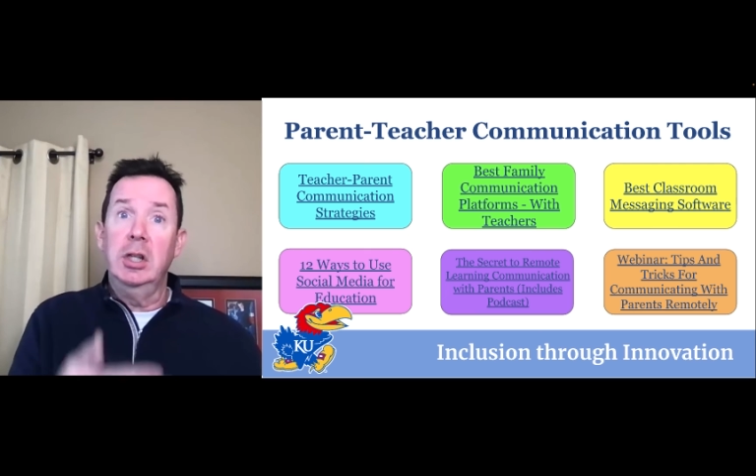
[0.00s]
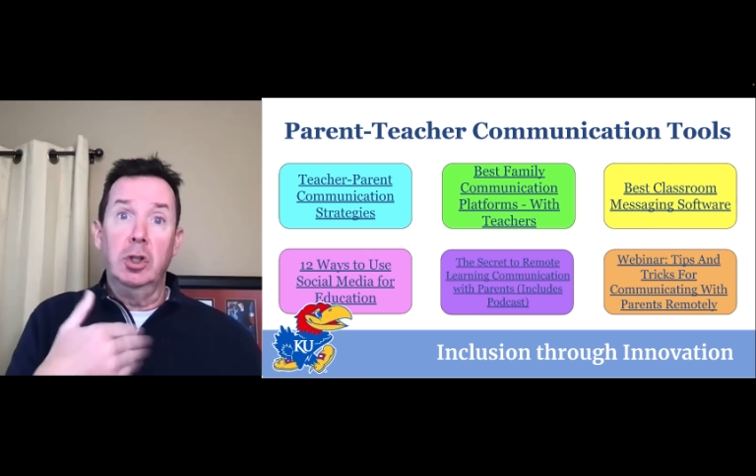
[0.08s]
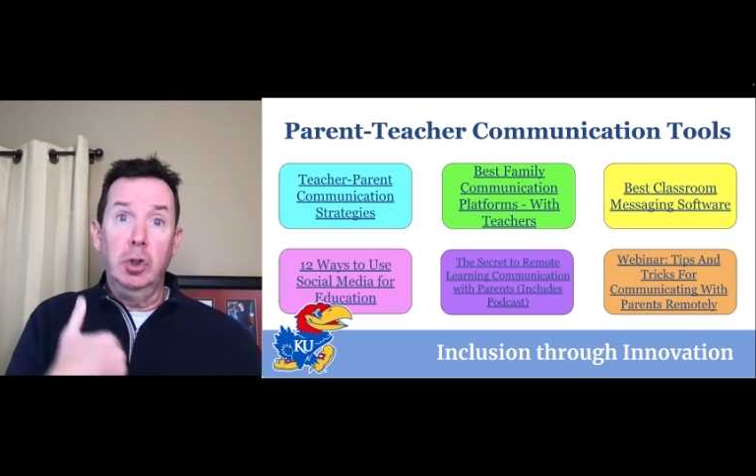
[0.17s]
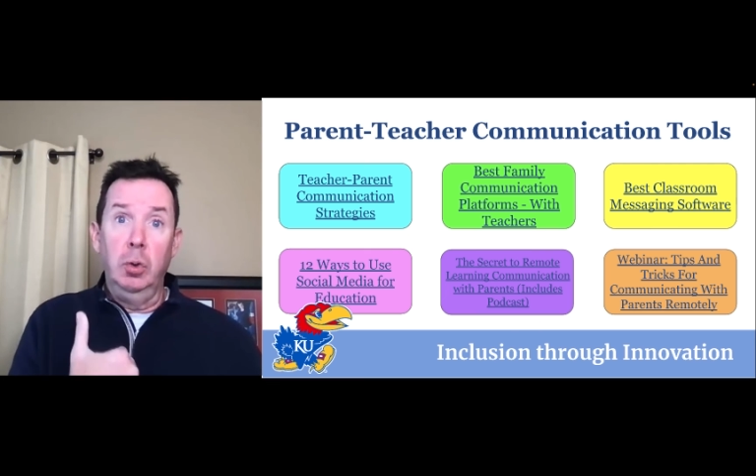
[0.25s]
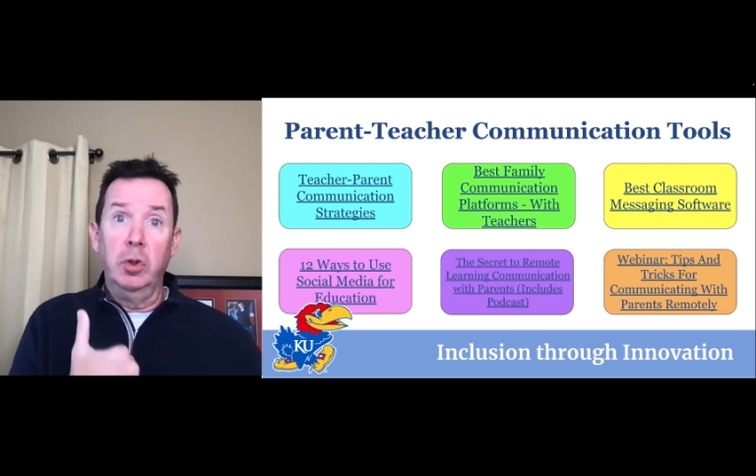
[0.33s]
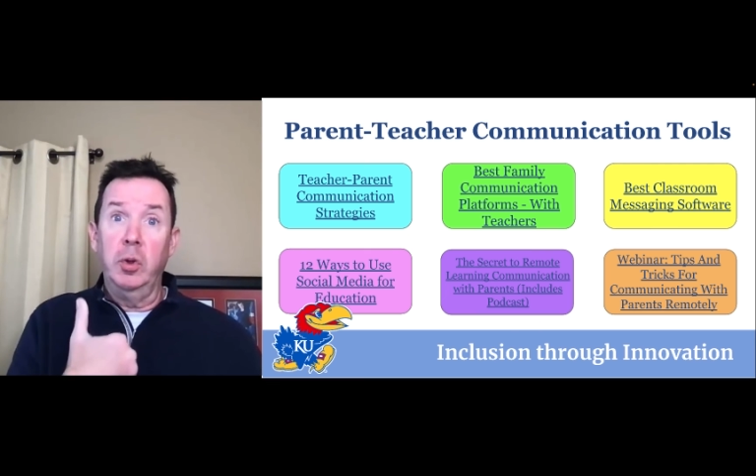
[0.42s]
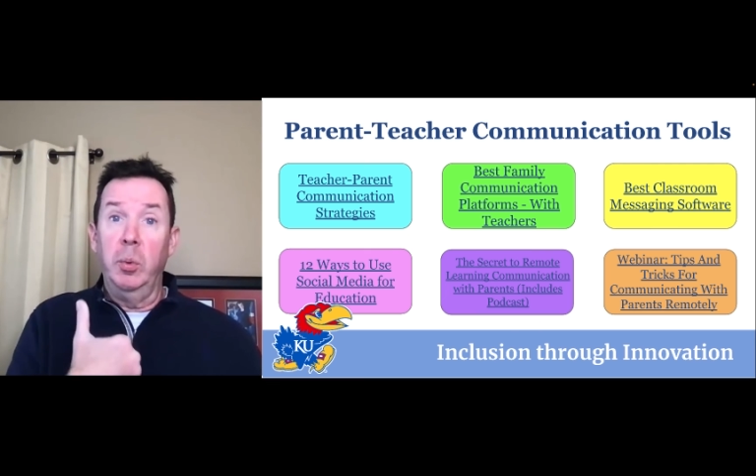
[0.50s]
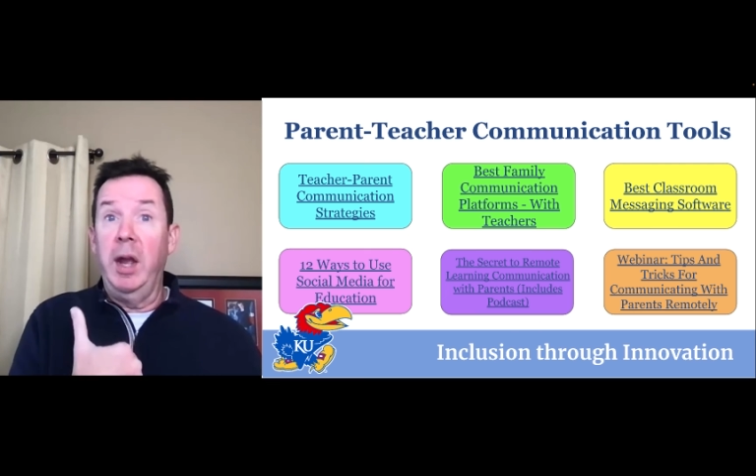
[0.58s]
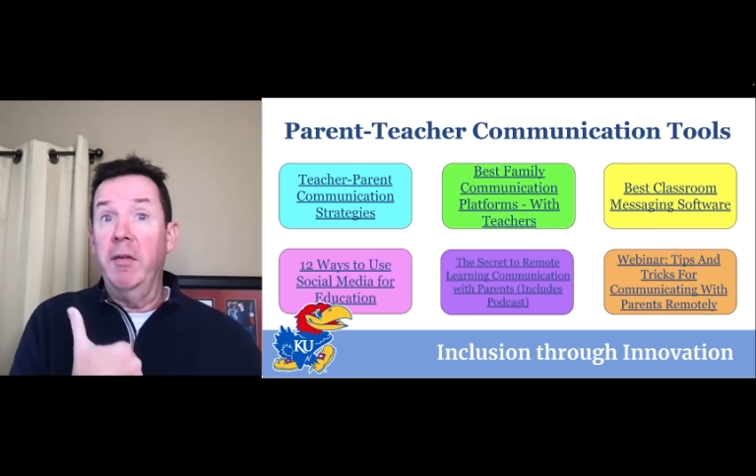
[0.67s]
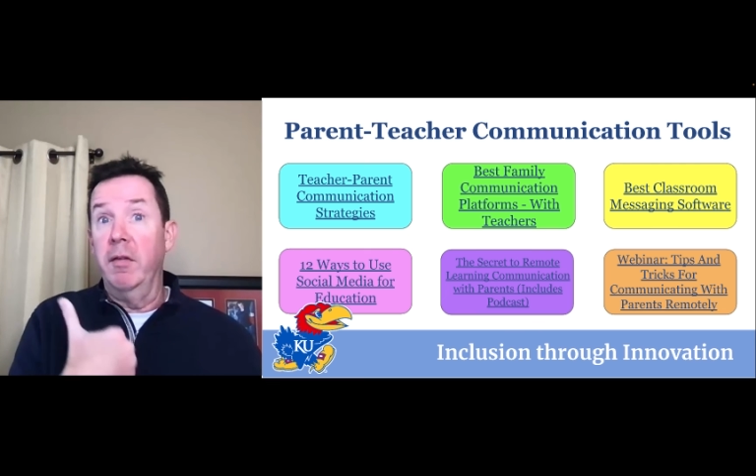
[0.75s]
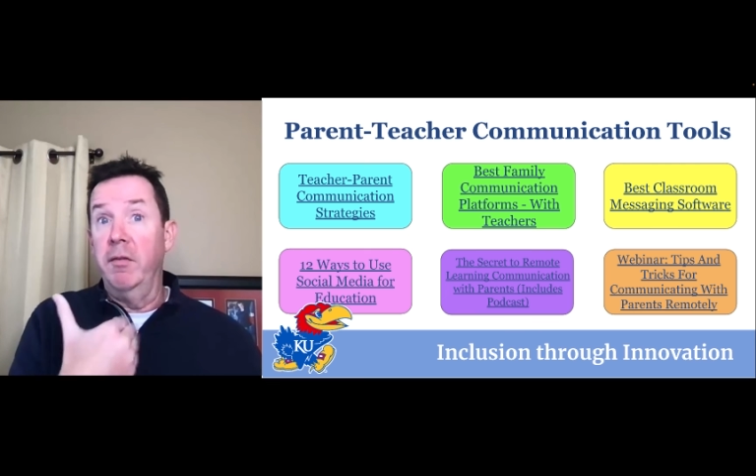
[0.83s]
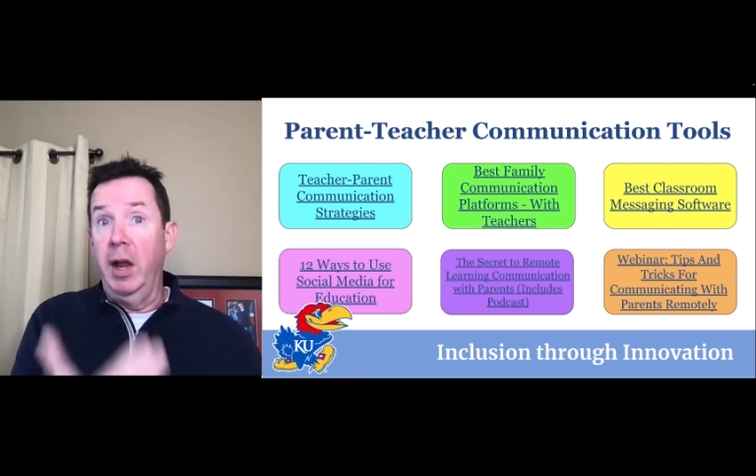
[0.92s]
tools that we have
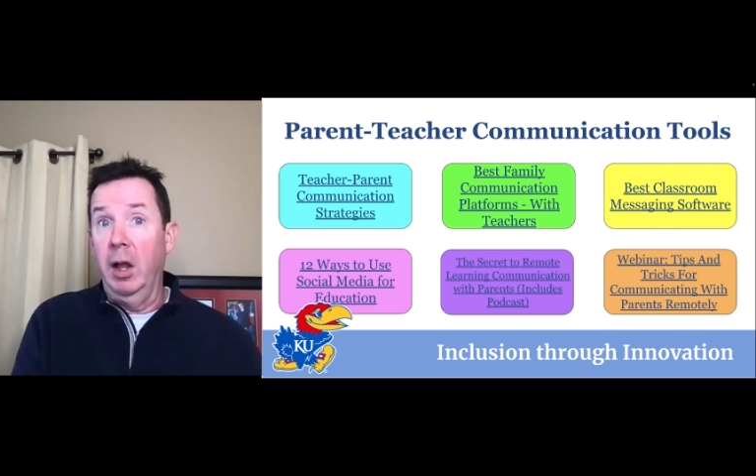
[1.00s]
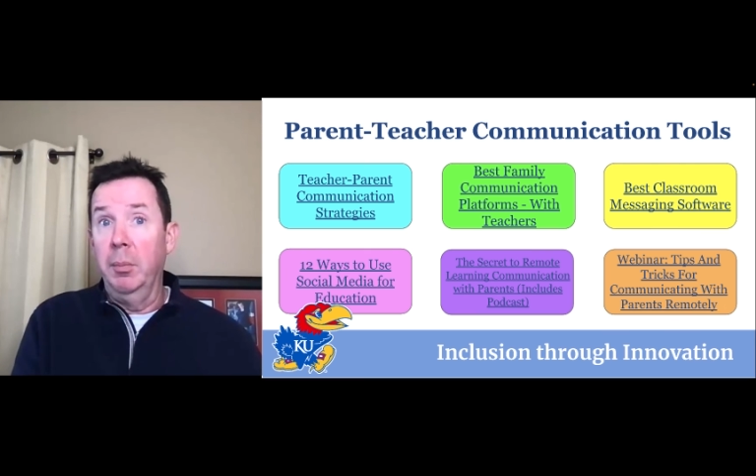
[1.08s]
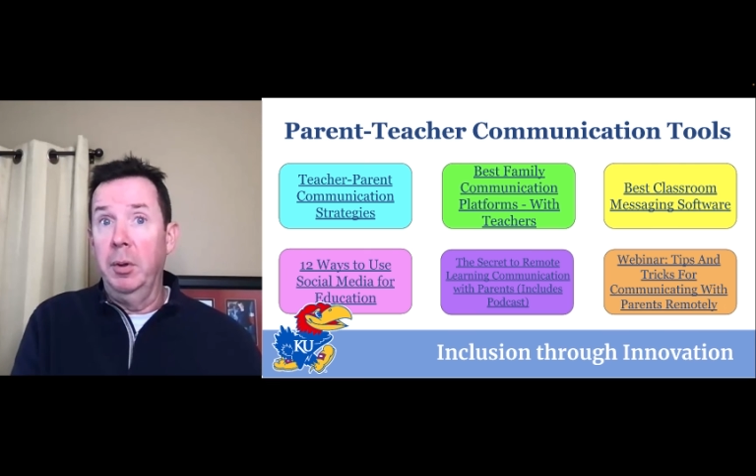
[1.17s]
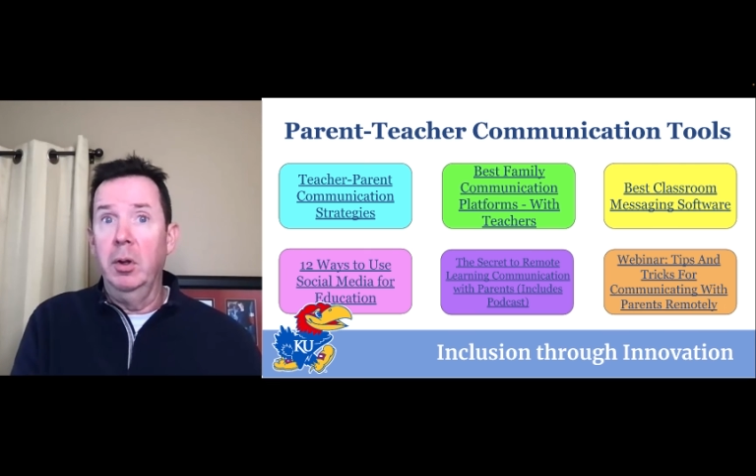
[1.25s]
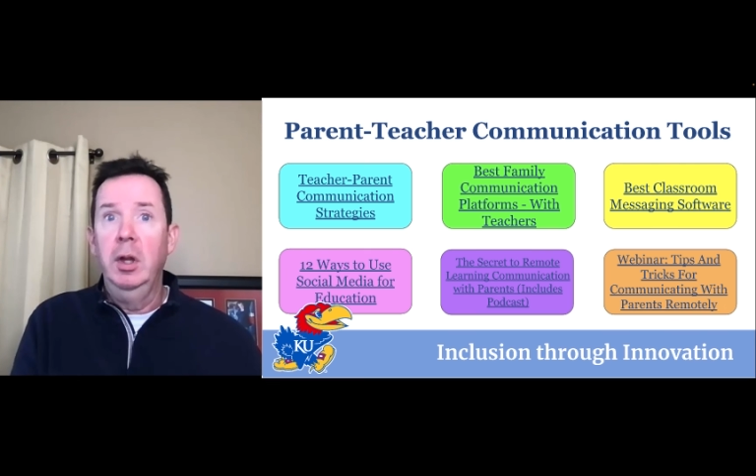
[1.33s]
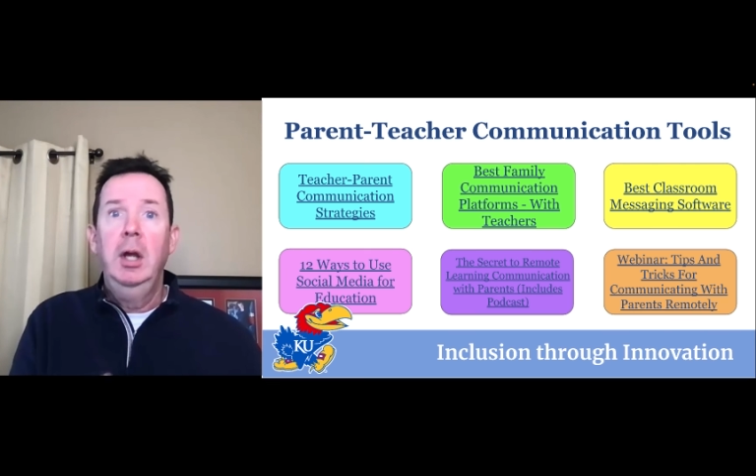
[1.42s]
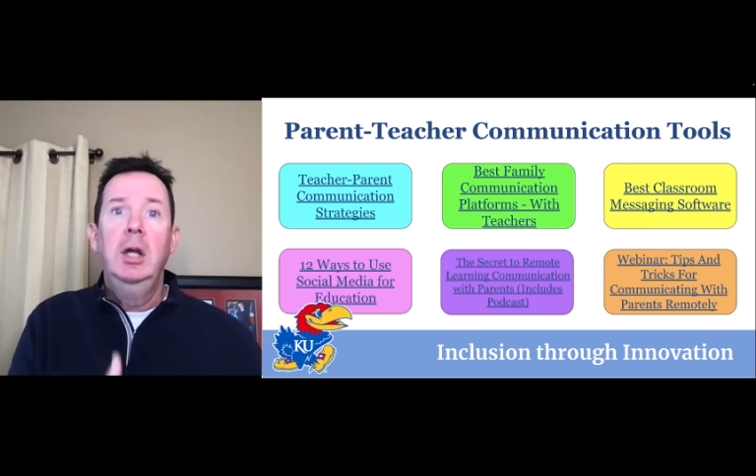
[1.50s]
available